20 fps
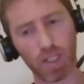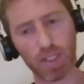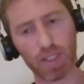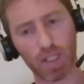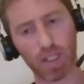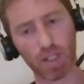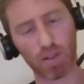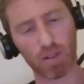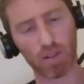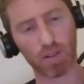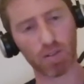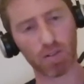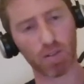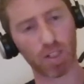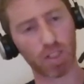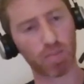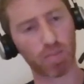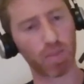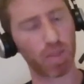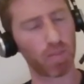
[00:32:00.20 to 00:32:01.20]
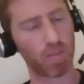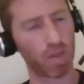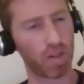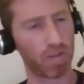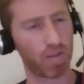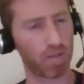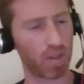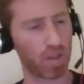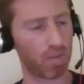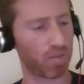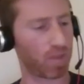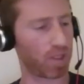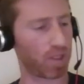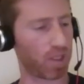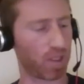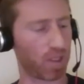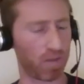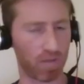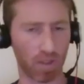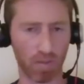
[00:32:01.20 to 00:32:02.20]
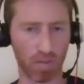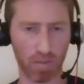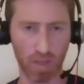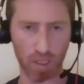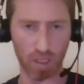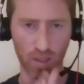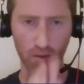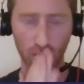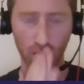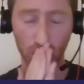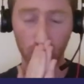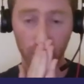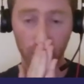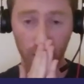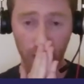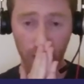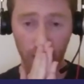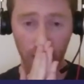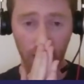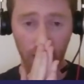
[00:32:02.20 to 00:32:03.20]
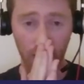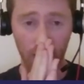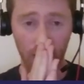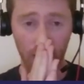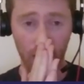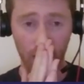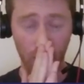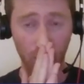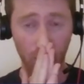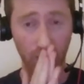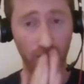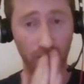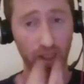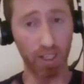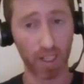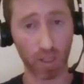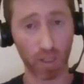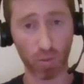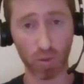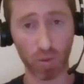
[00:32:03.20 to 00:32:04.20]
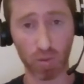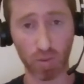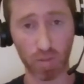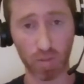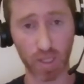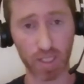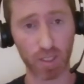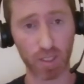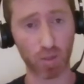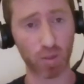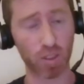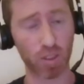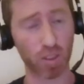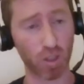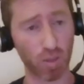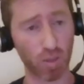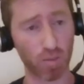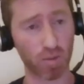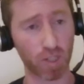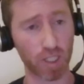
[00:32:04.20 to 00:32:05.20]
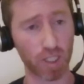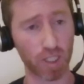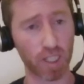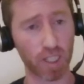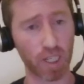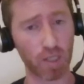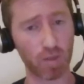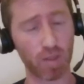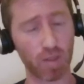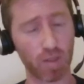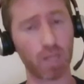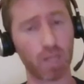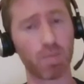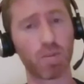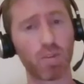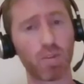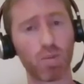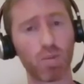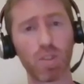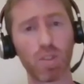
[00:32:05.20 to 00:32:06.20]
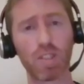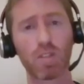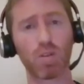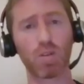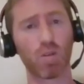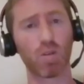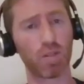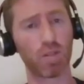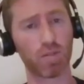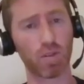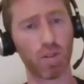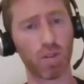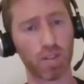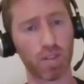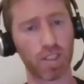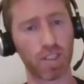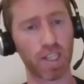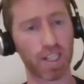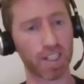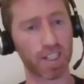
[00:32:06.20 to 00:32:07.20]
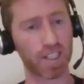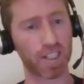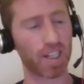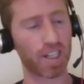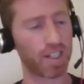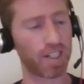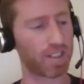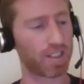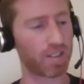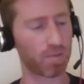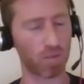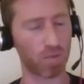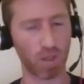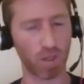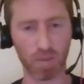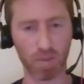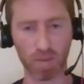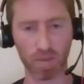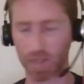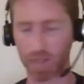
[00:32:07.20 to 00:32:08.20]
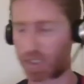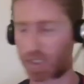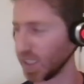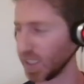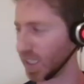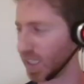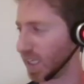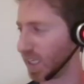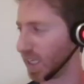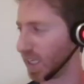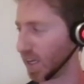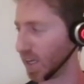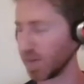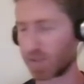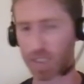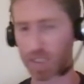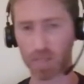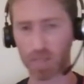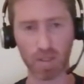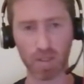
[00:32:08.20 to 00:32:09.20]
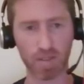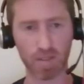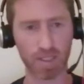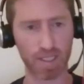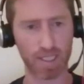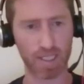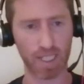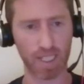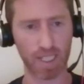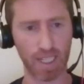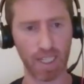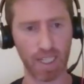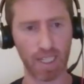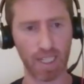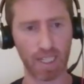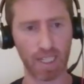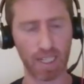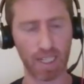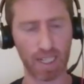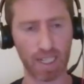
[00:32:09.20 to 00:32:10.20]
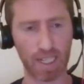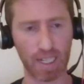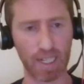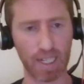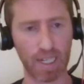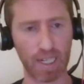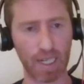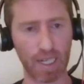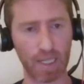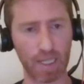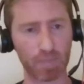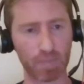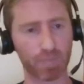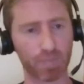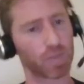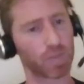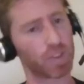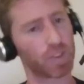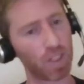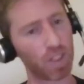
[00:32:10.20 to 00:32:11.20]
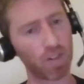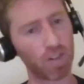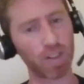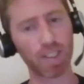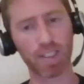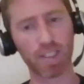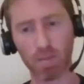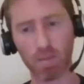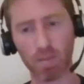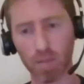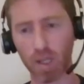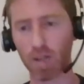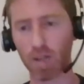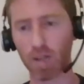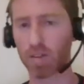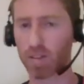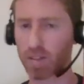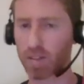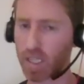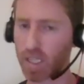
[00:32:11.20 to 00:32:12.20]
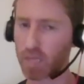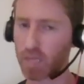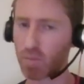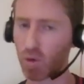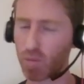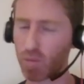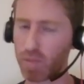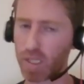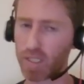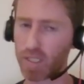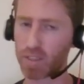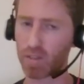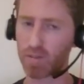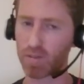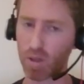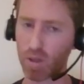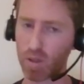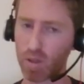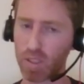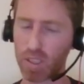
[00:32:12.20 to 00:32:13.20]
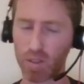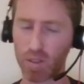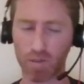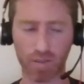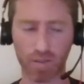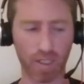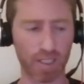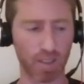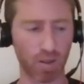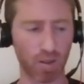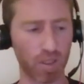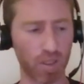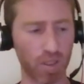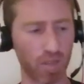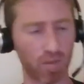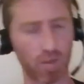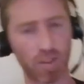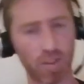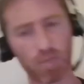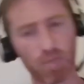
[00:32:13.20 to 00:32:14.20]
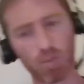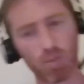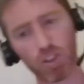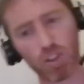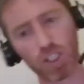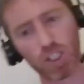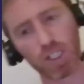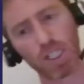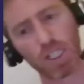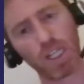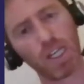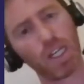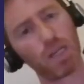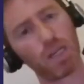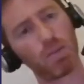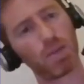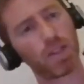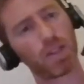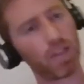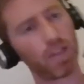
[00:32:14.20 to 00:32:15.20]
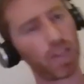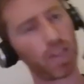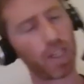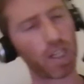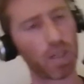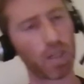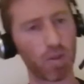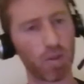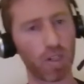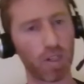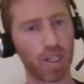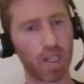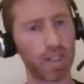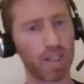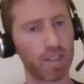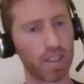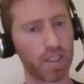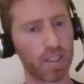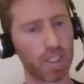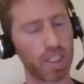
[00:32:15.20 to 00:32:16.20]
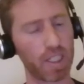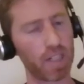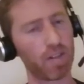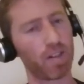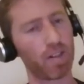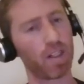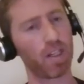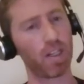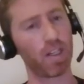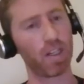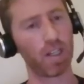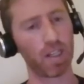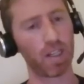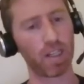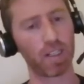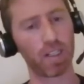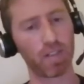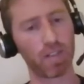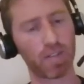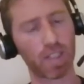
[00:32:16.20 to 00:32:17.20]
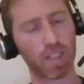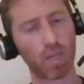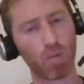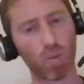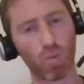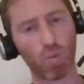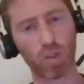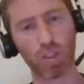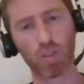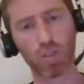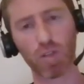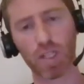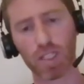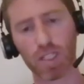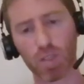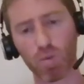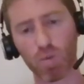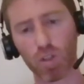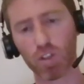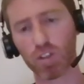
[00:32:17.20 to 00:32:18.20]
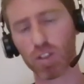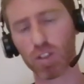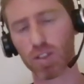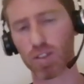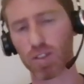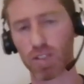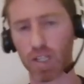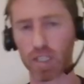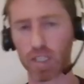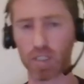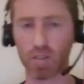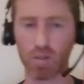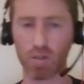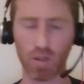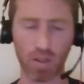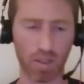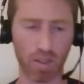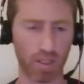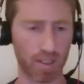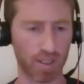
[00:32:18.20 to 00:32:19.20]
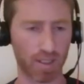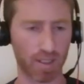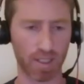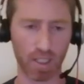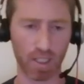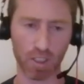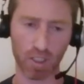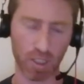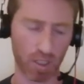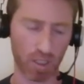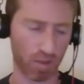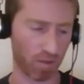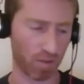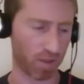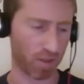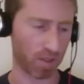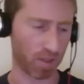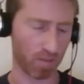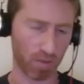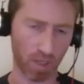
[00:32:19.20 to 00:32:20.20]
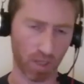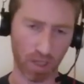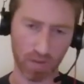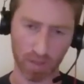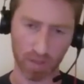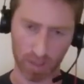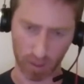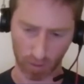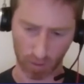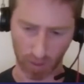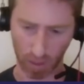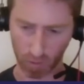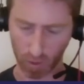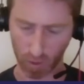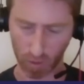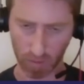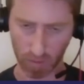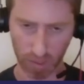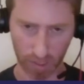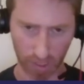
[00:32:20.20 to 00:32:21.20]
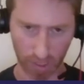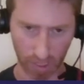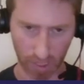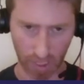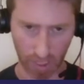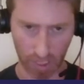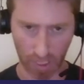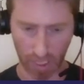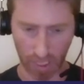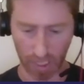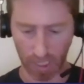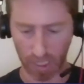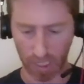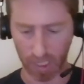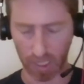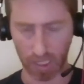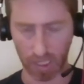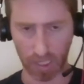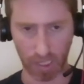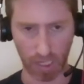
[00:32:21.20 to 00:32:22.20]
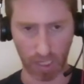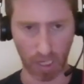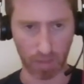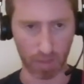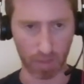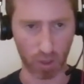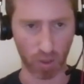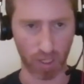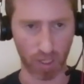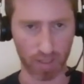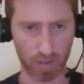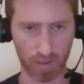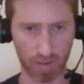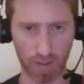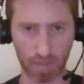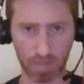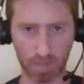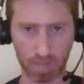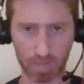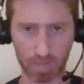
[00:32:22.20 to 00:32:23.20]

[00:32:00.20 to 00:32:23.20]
Akos, correct me if I'm wrong. So I think it would be best to stop right now. I'm truly sorry for all the technicalities problem that I have experienced. There is about 10 more minutes of coding, of nice coding for this project, but I think I'm going to end it here. And if someone wants to ask questions later on in the session or in the private, so I will be happy to answer them.